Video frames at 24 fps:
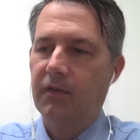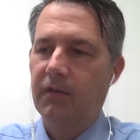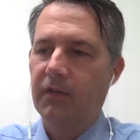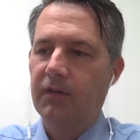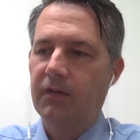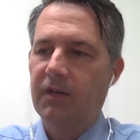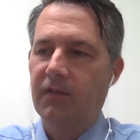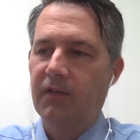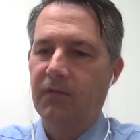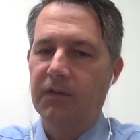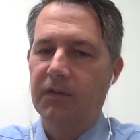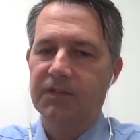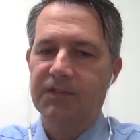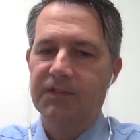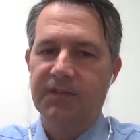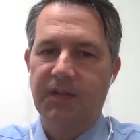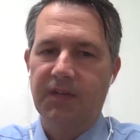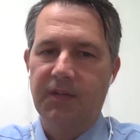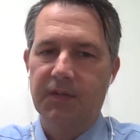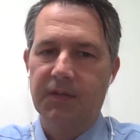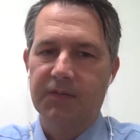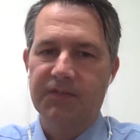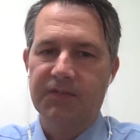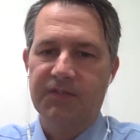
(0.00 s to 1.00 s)
difference that
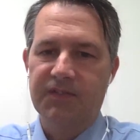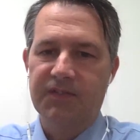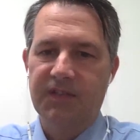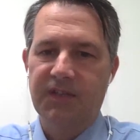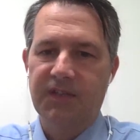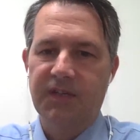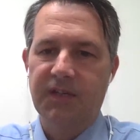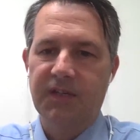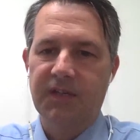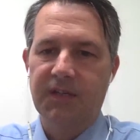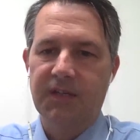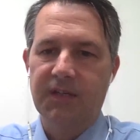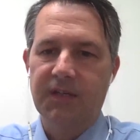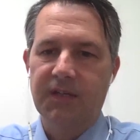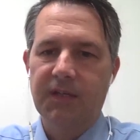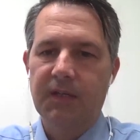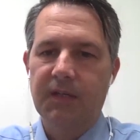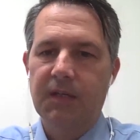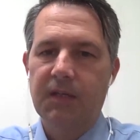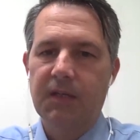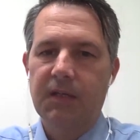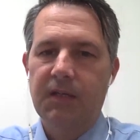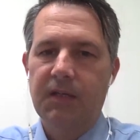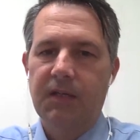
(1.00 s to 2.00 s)
you'll see
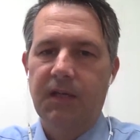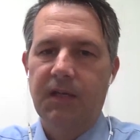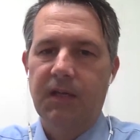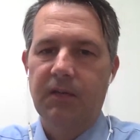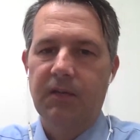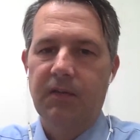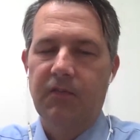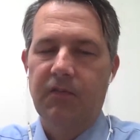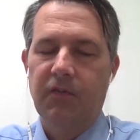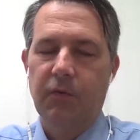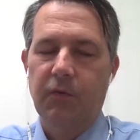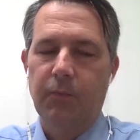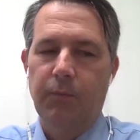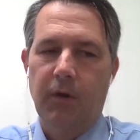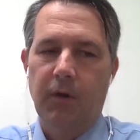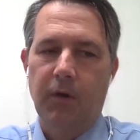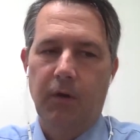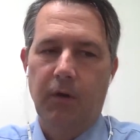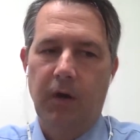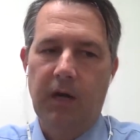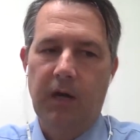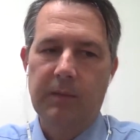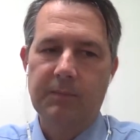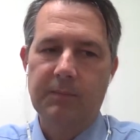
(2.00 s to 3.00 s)
in the two
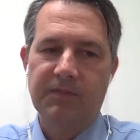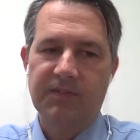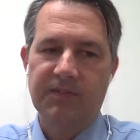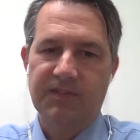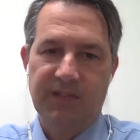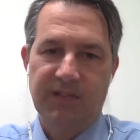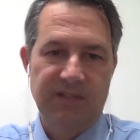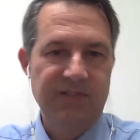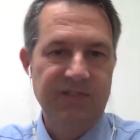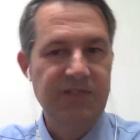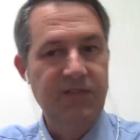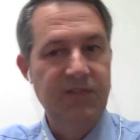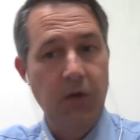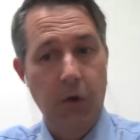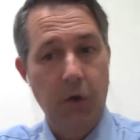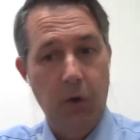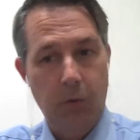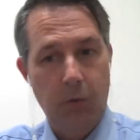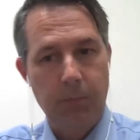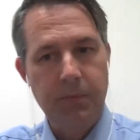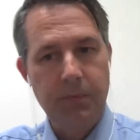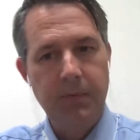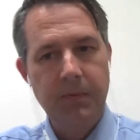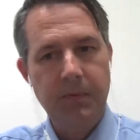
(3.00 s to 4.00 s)
programs is the
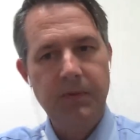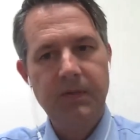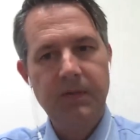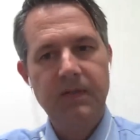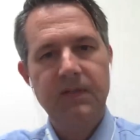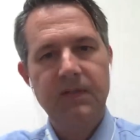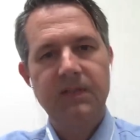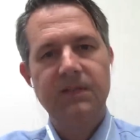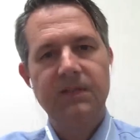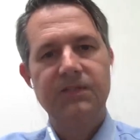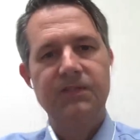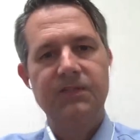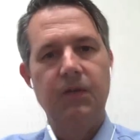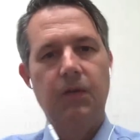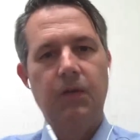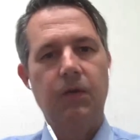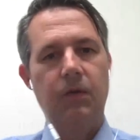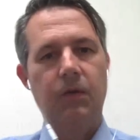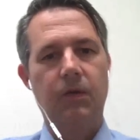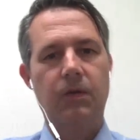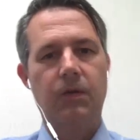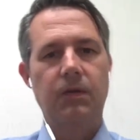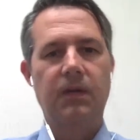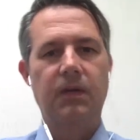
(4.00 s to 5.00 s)
scope.
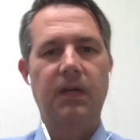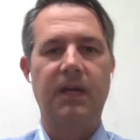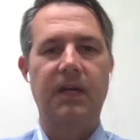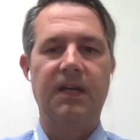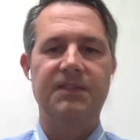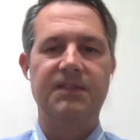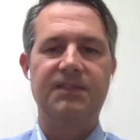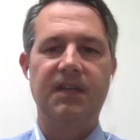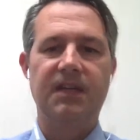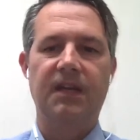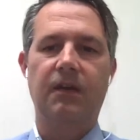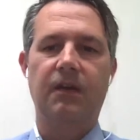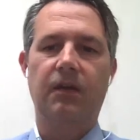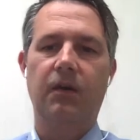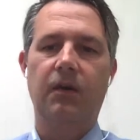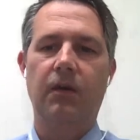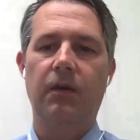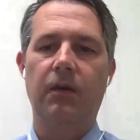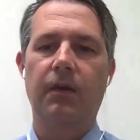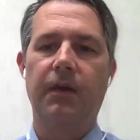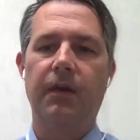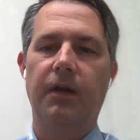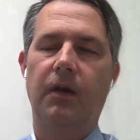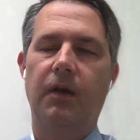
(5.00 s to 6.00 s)
So like I said
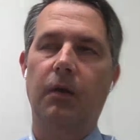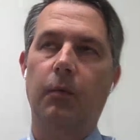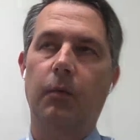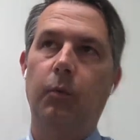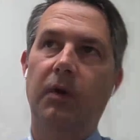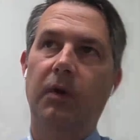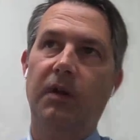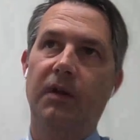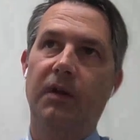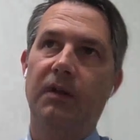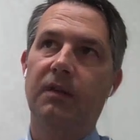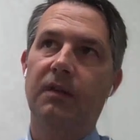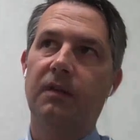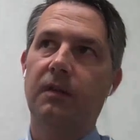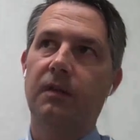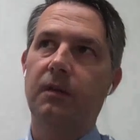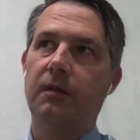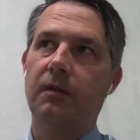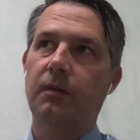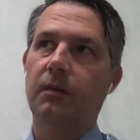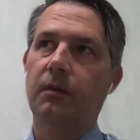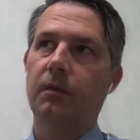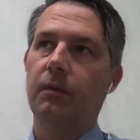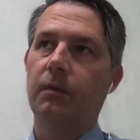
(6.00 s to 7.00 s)
earlier, we're
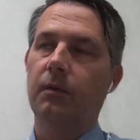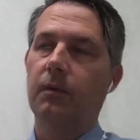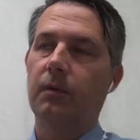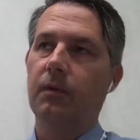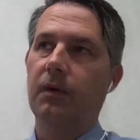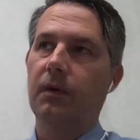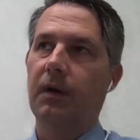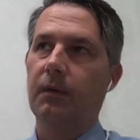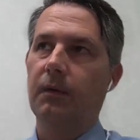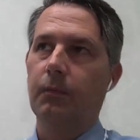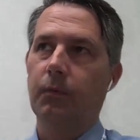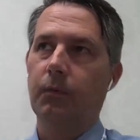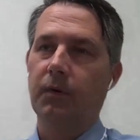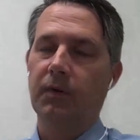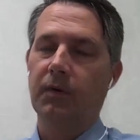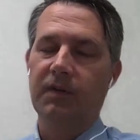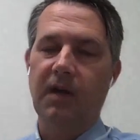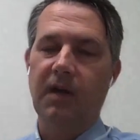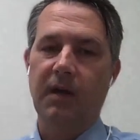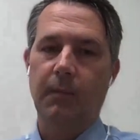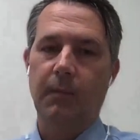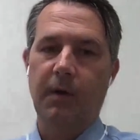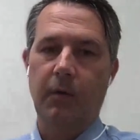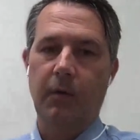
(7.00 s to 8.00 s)

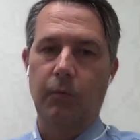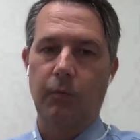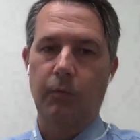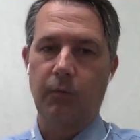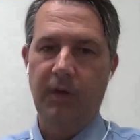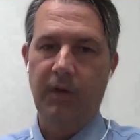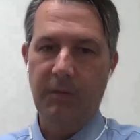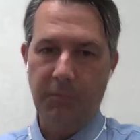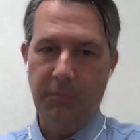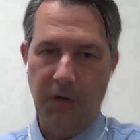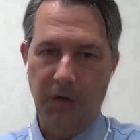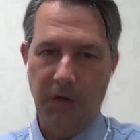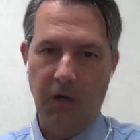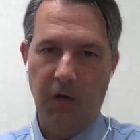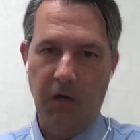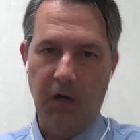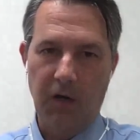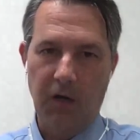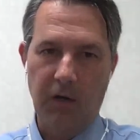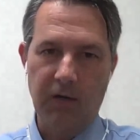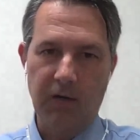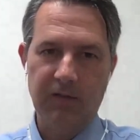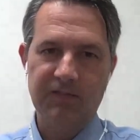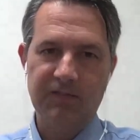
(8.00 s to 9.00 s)
talking about
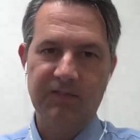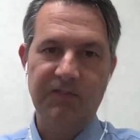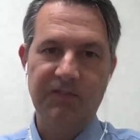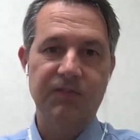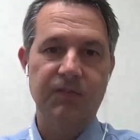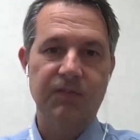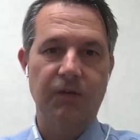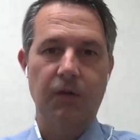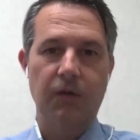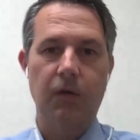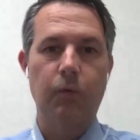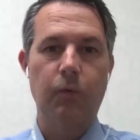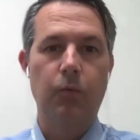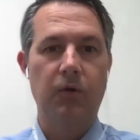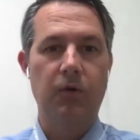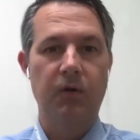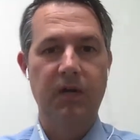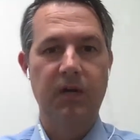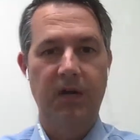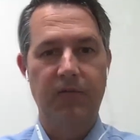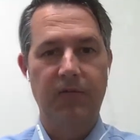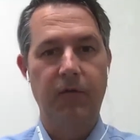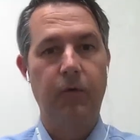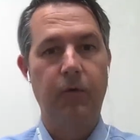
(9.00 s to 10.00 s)
rebar, CCRL will
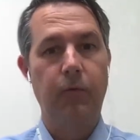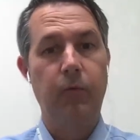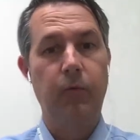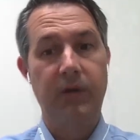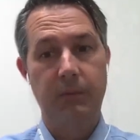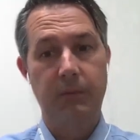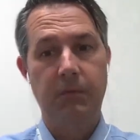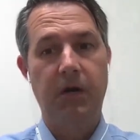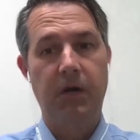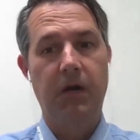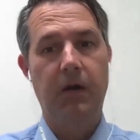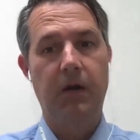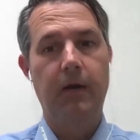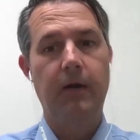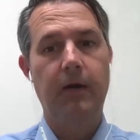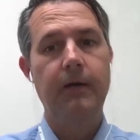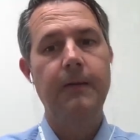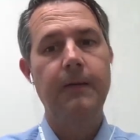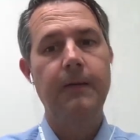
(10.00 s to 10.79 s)
cover rebar